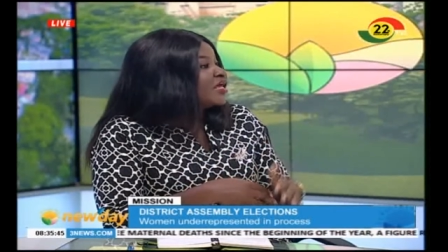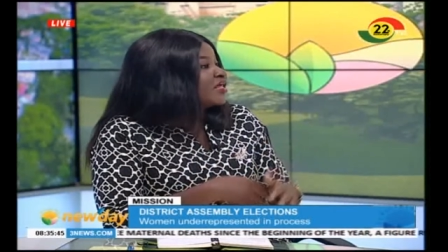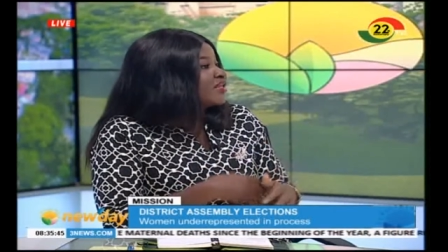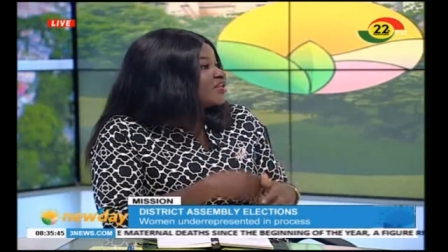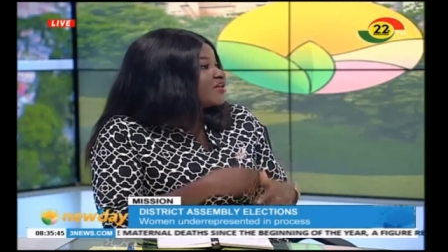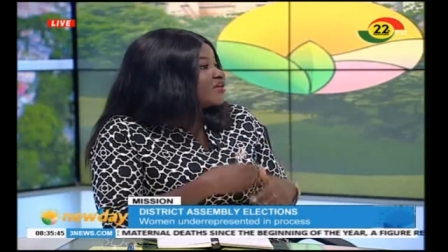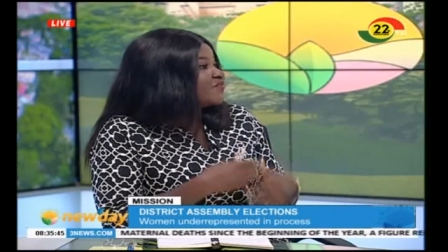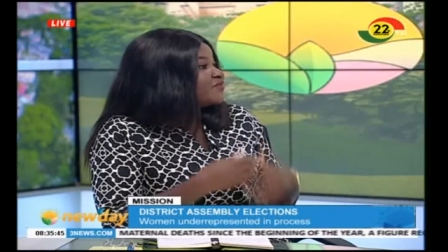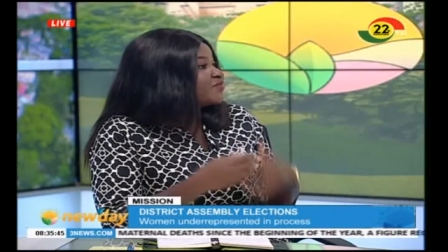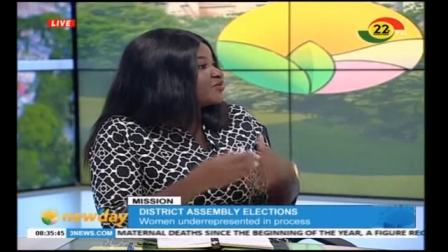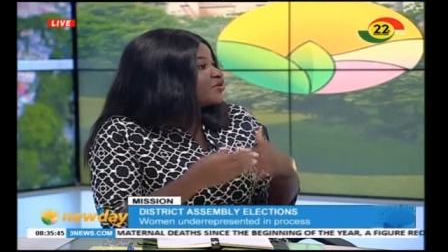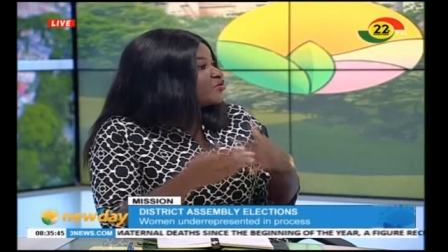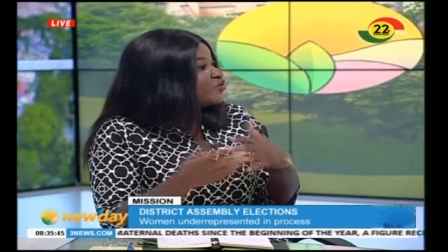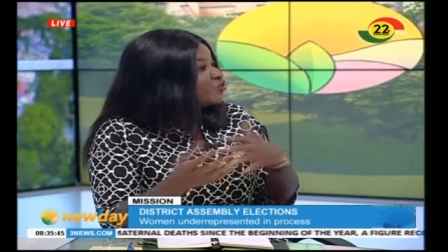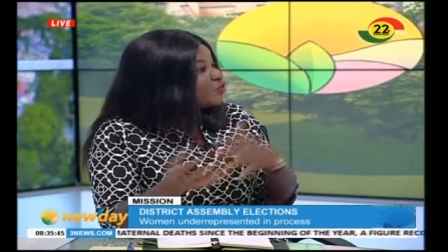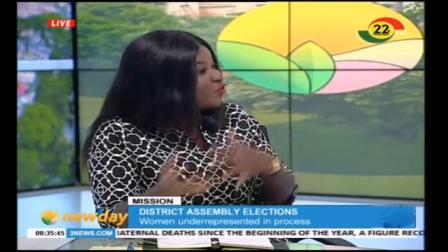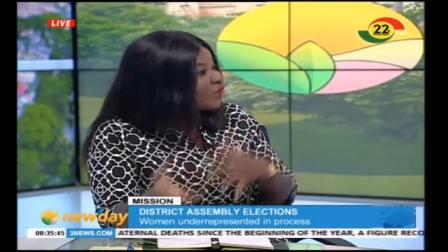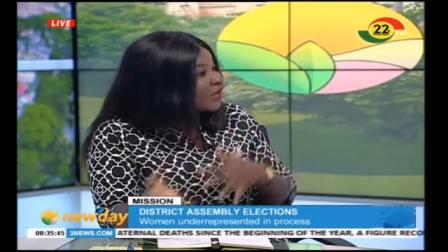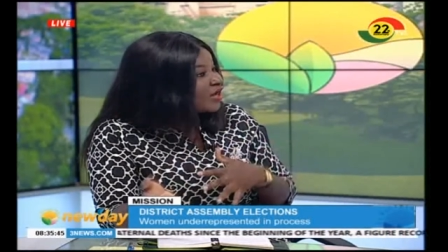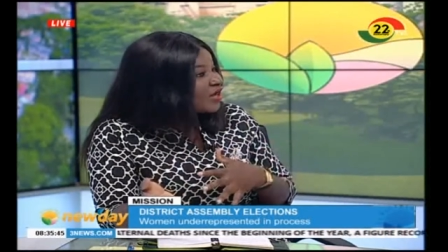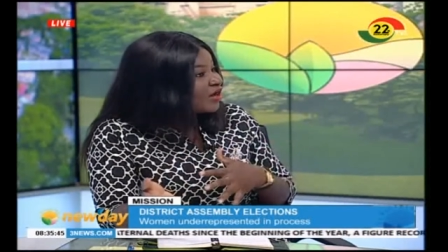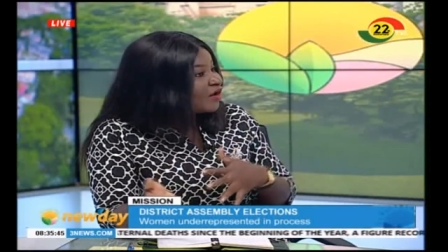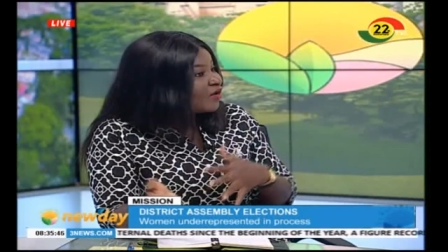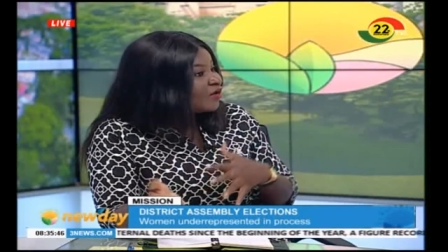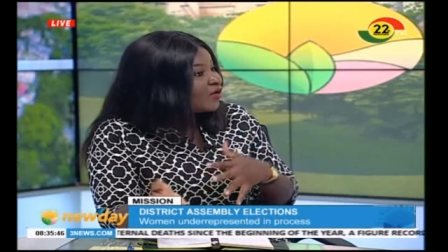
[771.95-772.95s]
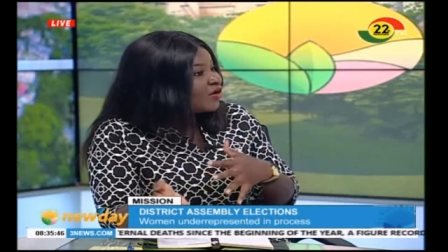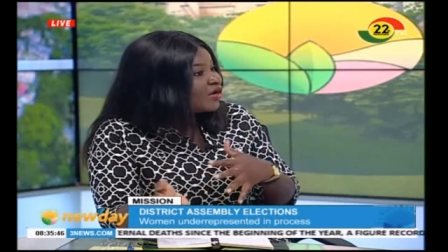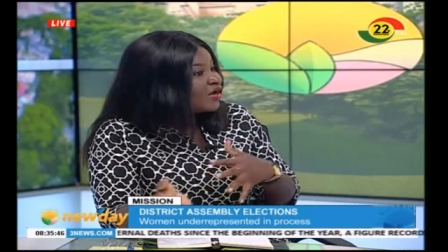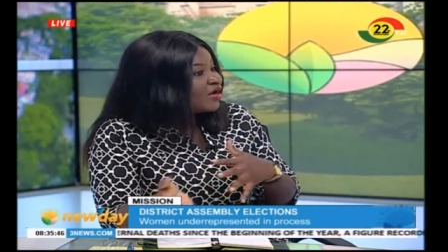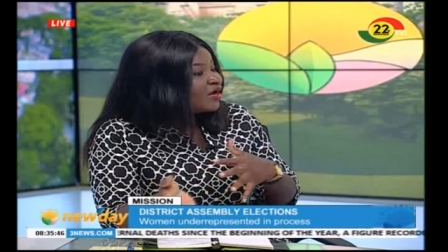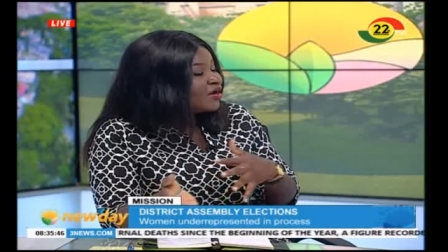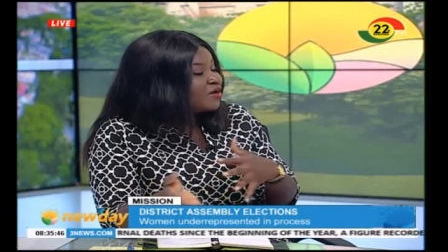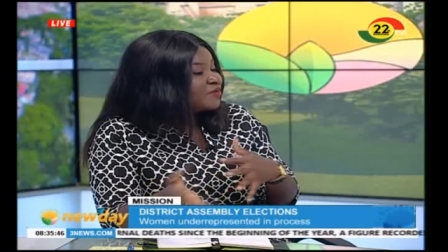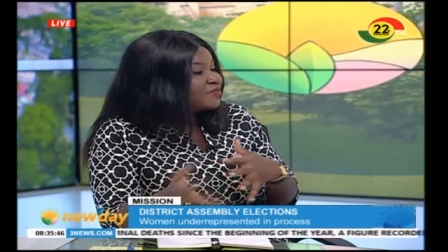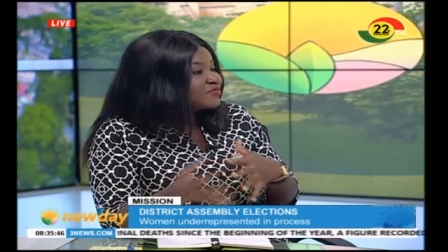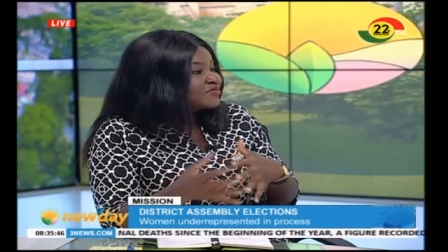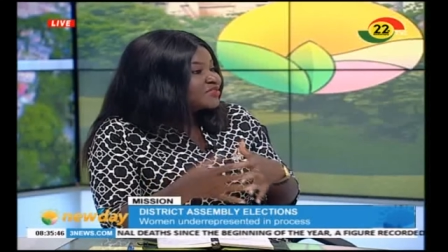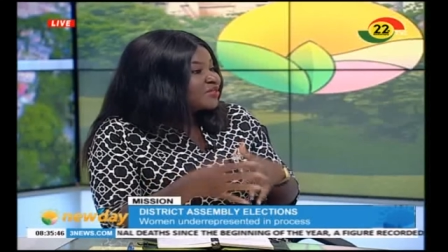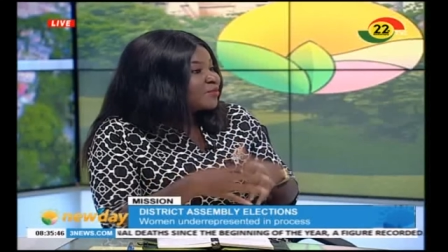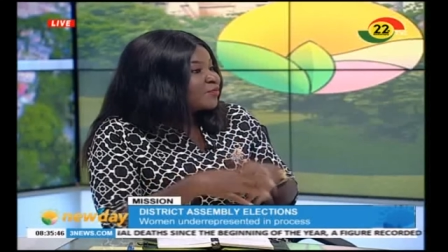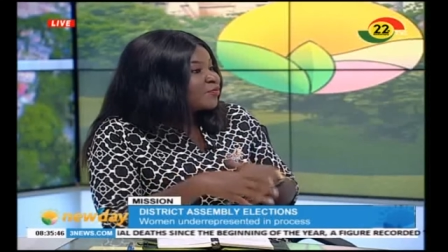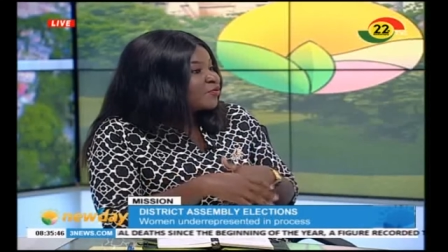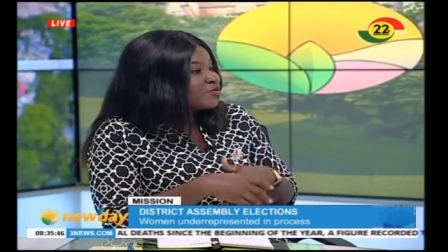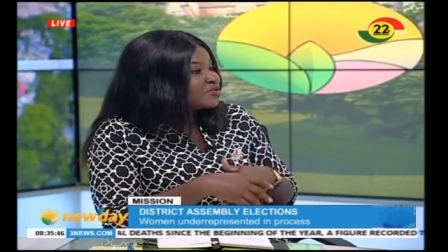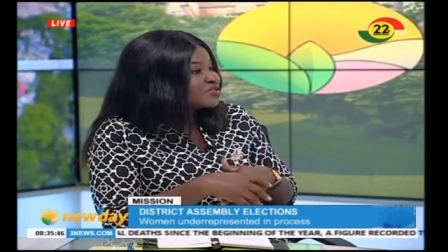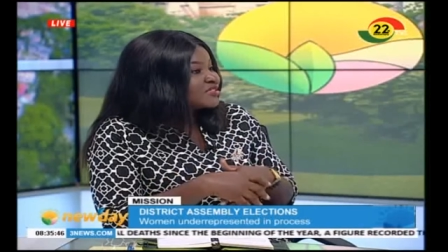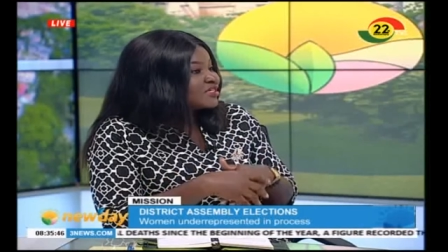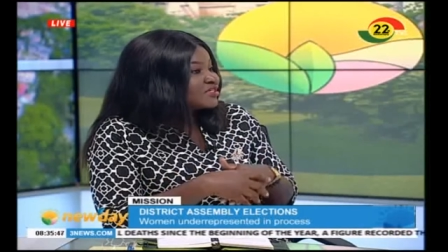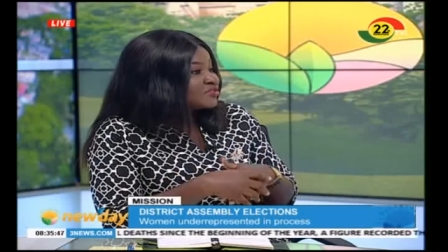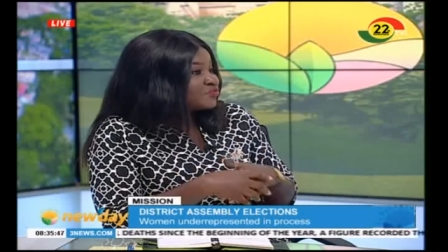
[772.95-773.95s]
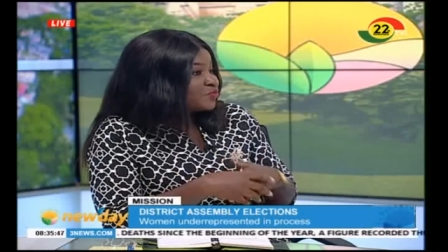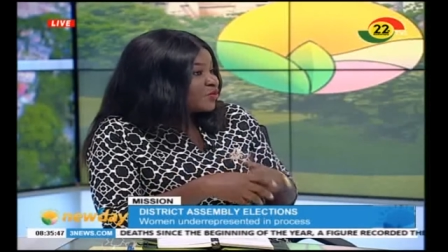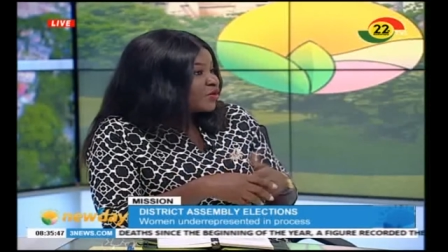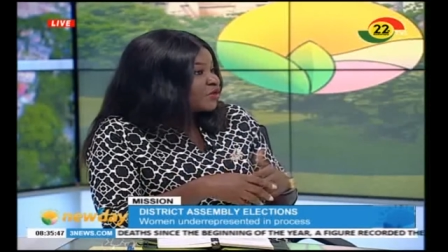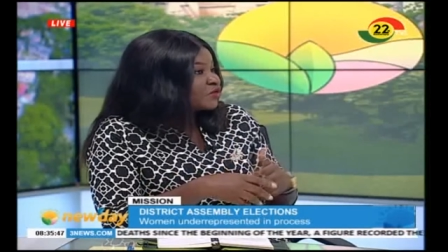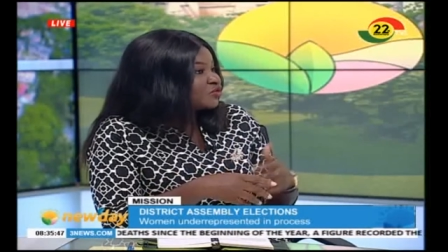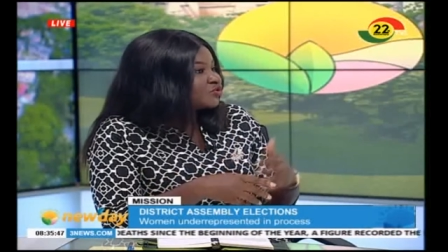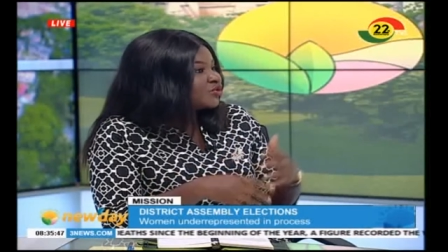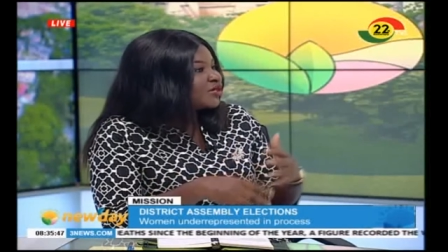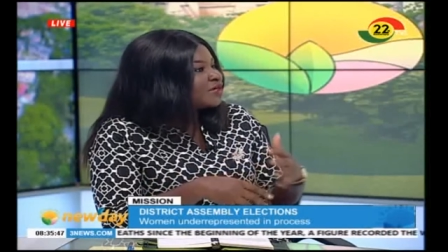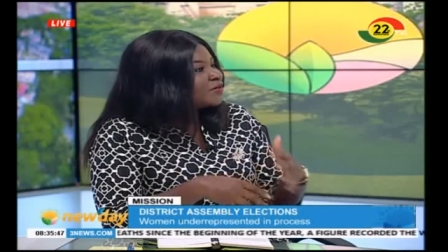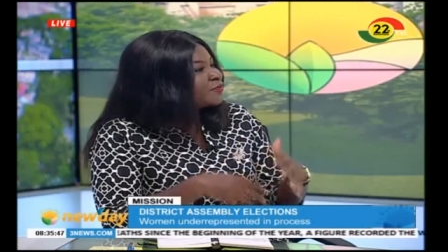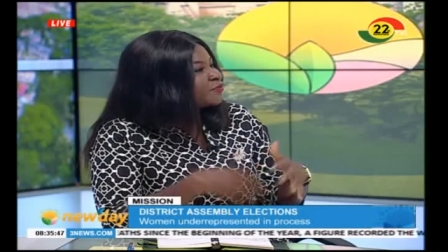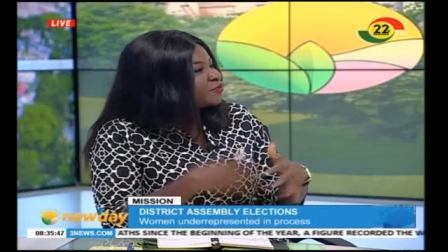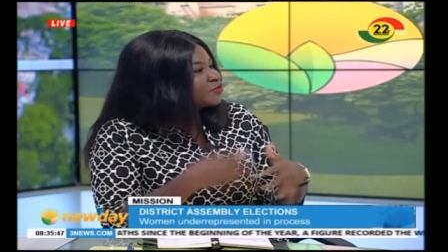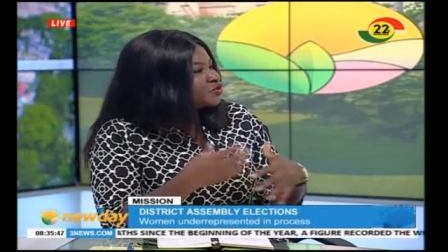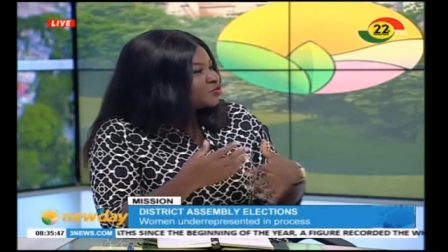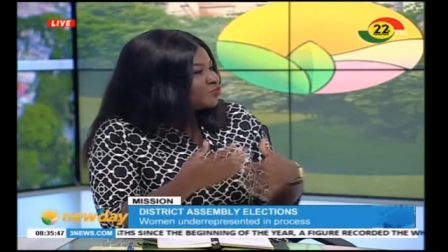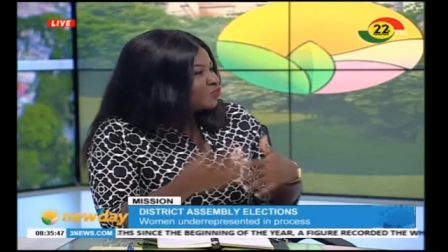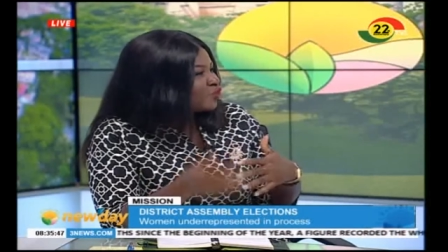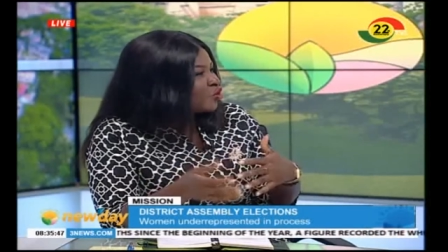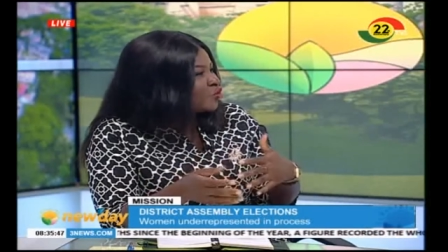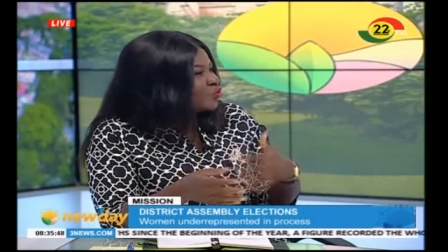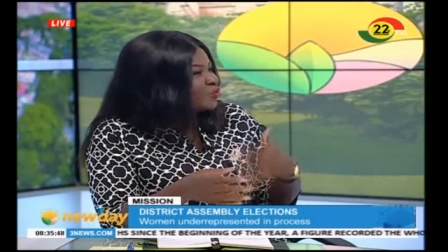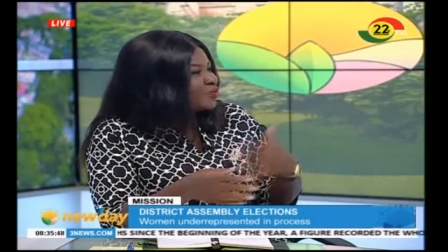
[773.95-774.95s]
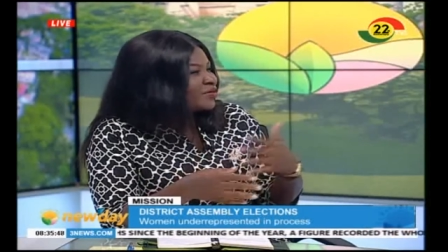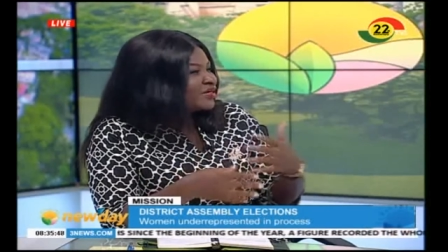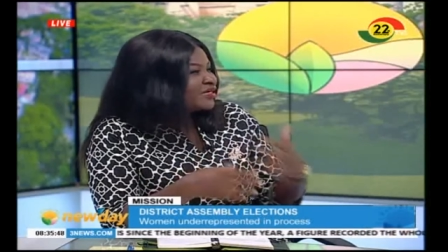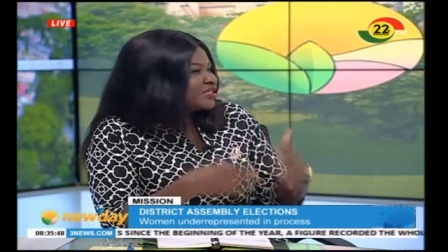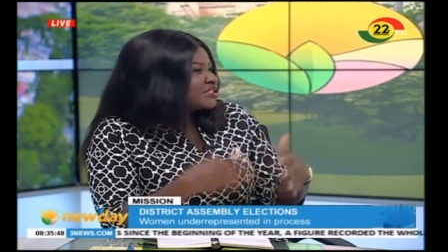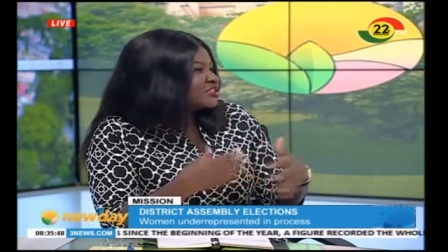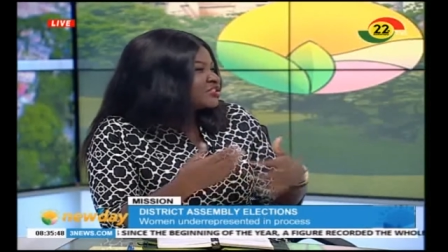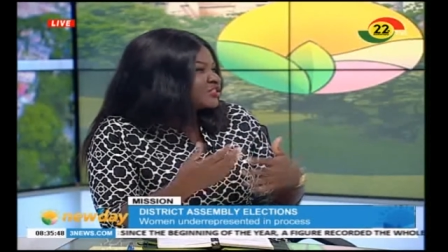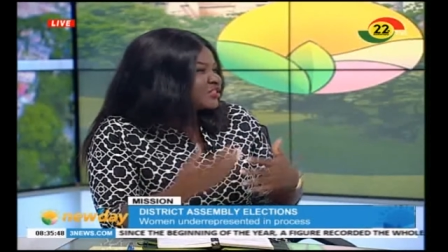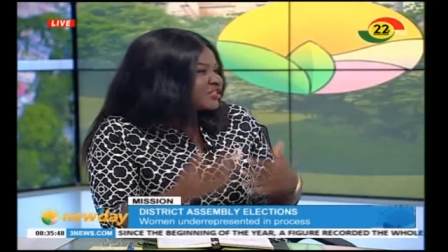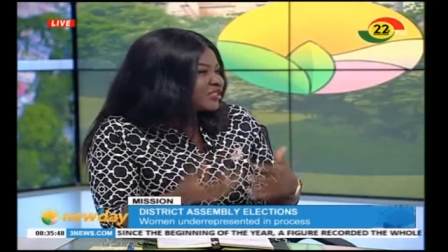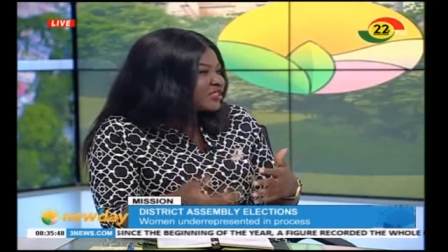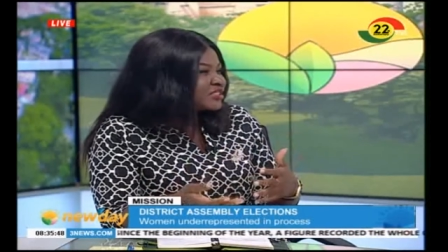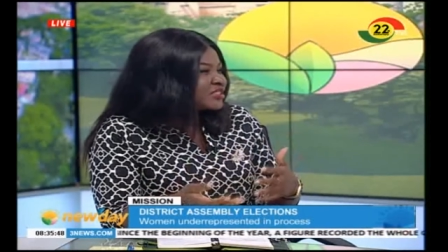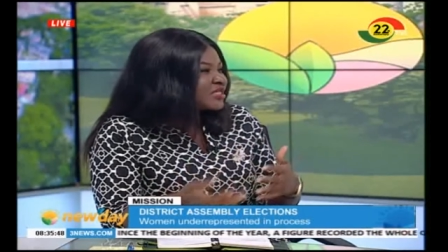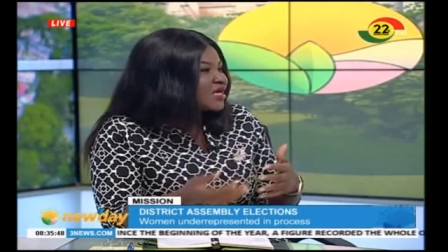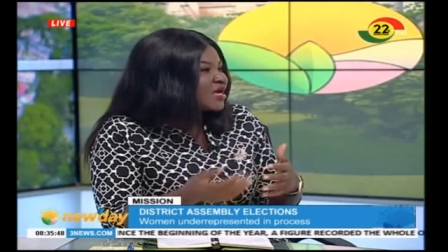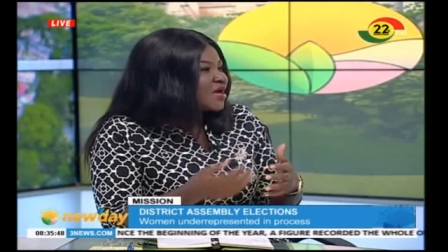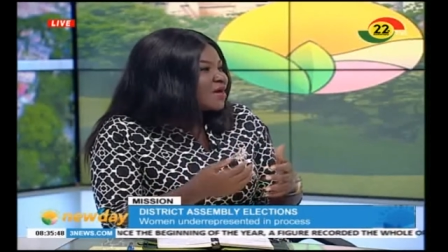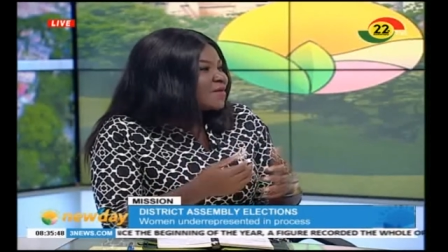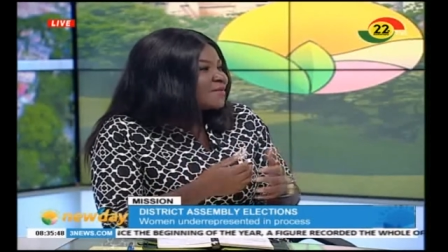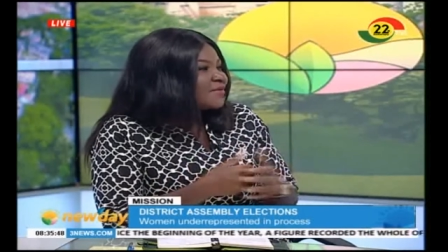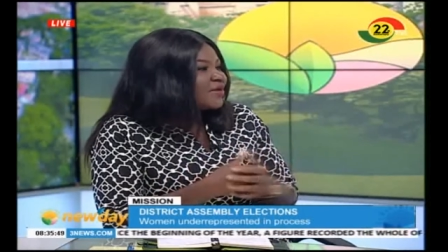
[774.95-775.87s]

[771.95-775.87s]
There have been local um, supports as well, trying to push more women into this.